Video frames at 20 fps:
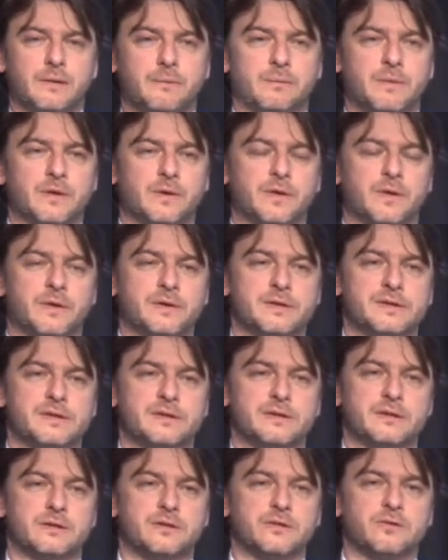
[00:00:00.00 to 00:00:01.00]

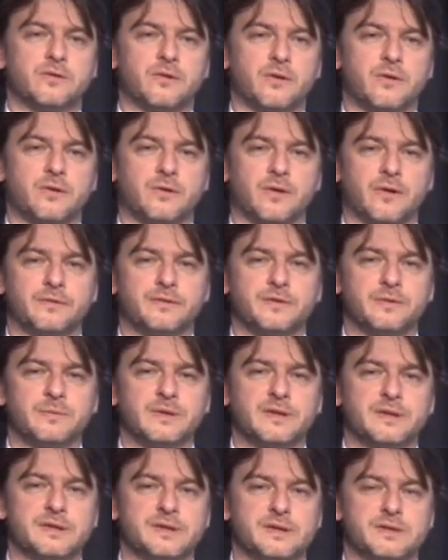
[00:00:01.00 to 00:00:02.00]
because the role of the
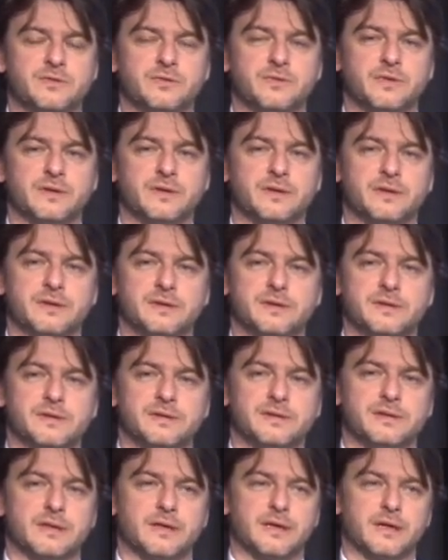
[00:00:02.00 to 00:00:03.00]
ministry
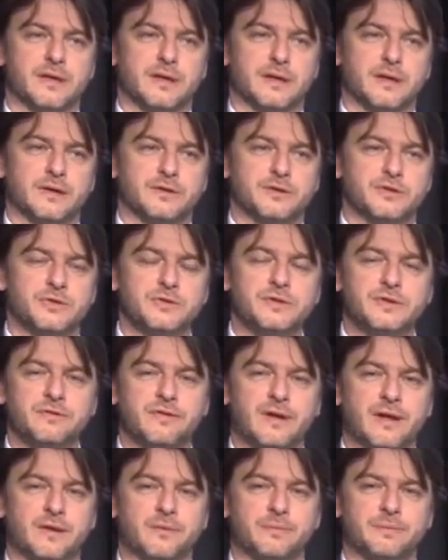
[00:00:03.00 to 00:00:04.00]
is to
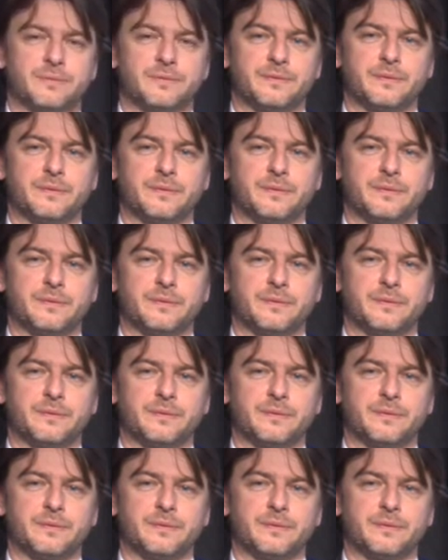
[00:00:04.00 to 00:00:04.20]
develop,